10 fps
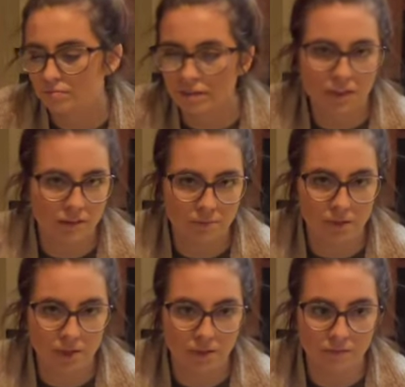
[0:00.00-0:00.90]
freeze the
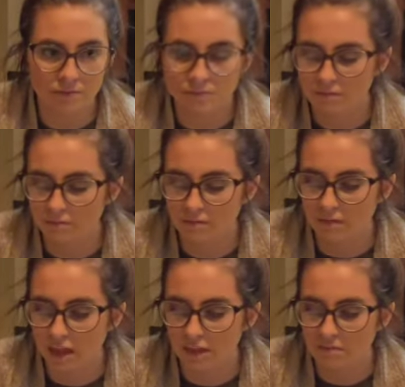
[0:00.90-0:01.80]
meal
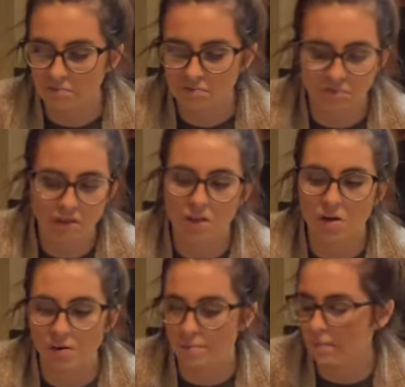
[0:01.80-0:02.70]
and it's
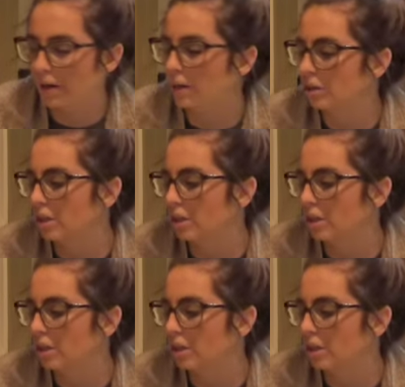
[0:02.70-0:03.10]
already prepared.